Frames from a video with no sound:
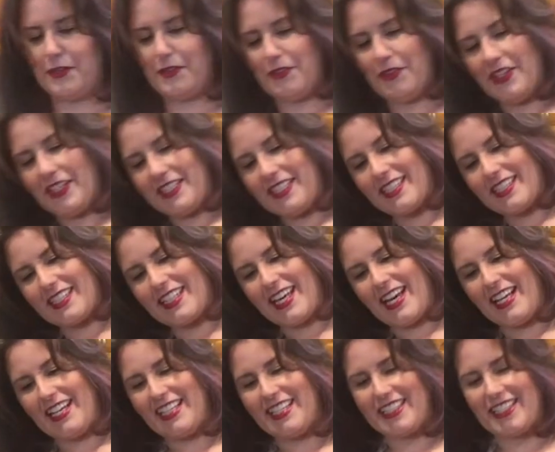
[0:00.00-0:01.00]
which is
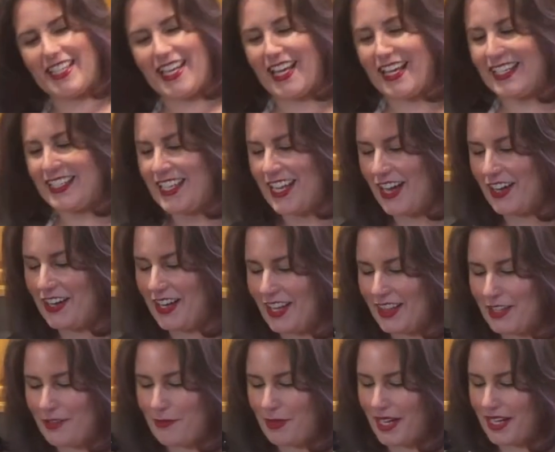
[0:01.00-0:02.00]
kind of sad down at
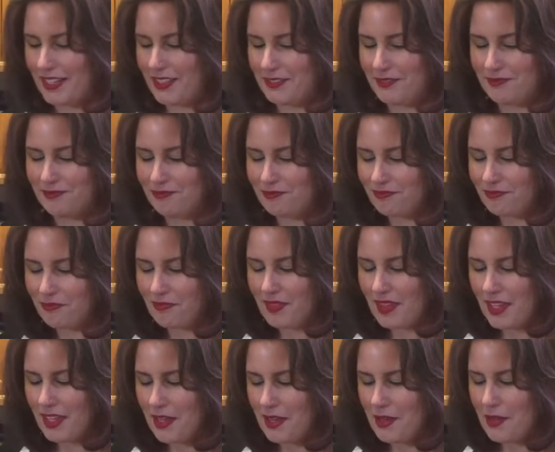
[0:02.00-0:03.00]
the bottom.
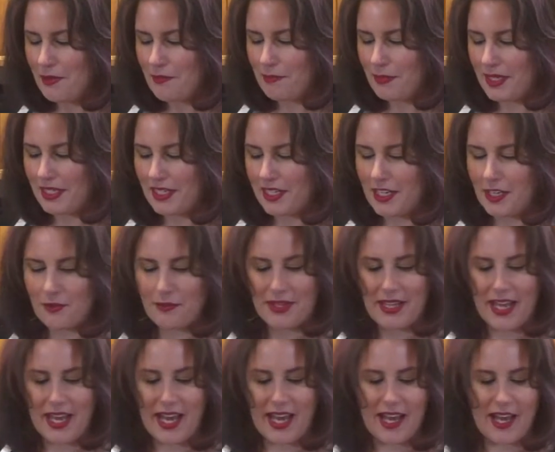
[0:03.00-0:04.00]
But here we
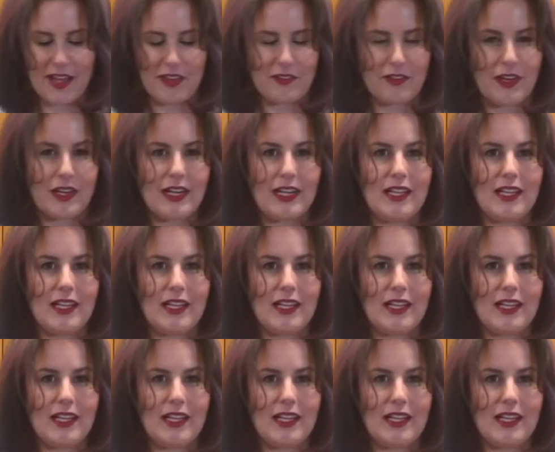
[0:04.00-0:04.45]
have our